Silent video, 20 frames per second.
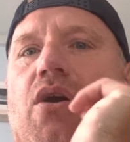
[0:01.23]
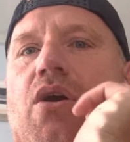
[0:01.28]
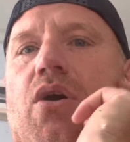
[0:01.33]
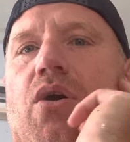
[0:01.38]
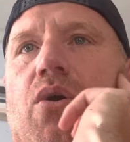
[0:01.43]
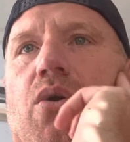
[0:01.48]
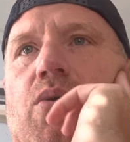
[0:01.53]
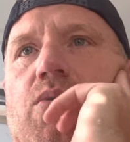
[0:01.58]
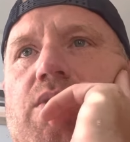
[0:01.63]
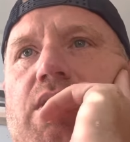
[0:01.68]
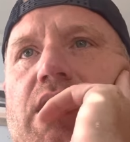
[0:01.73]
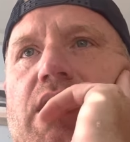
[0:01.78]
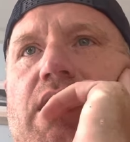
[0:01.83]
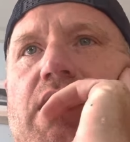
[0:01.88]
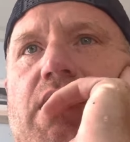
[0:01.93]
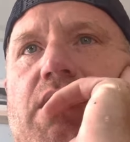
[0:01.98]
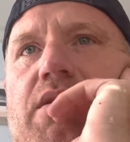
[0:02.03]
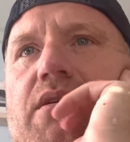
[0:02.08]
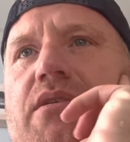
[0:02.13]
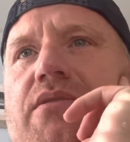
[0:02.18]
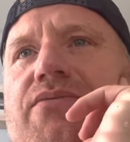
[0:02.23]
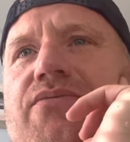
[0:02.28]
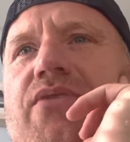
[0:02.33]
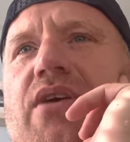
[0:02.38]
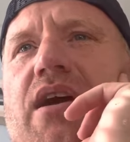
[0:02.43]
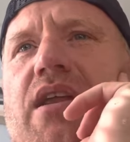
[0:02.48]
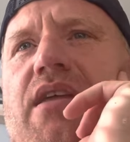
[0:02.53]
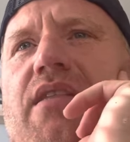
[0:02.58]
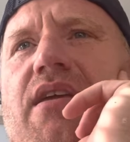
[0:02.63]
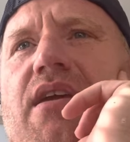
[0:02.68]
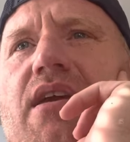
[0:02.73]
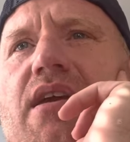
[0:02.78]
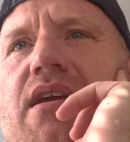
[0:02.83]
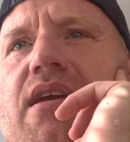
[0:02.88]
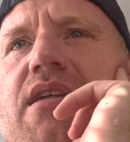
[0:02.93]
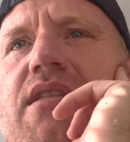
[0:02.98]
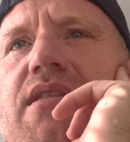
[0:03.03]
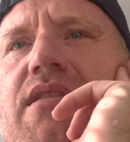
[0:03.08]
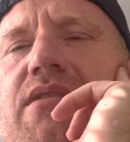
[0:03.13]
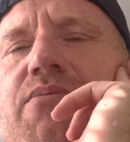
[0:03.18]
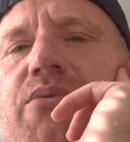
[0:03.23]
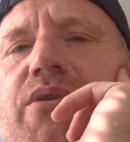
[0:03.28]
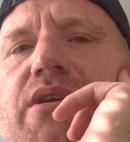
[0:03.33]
Hola. It's Friday the 8th.